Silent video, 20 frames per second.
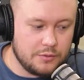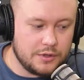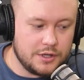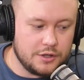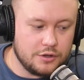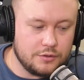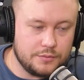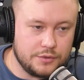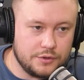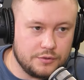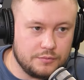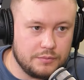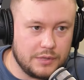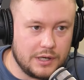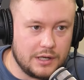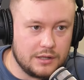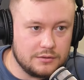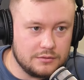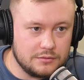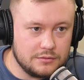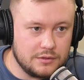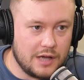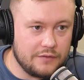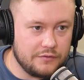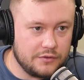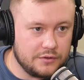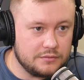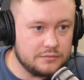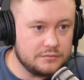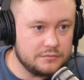won't help you, but
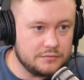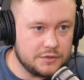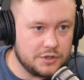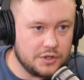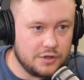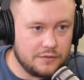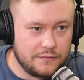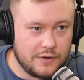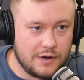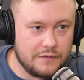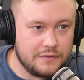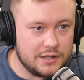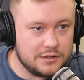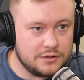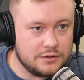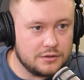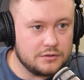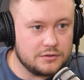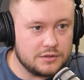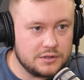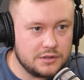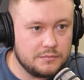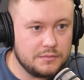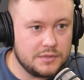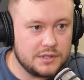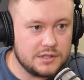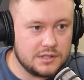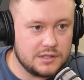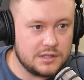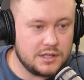having, you know, five thousand dollars in the
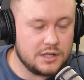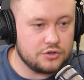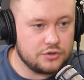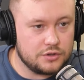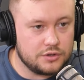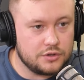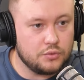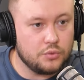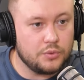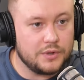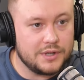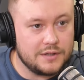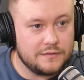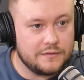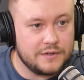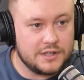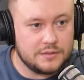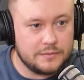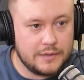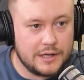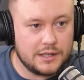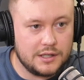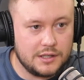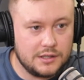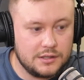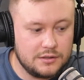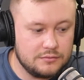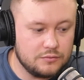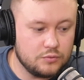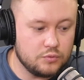business extra to reinvest back
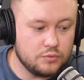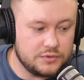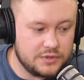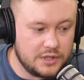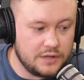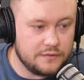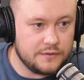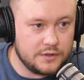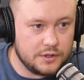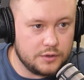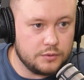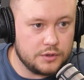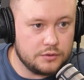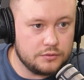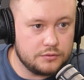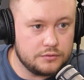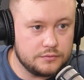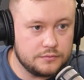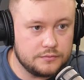in definitely will.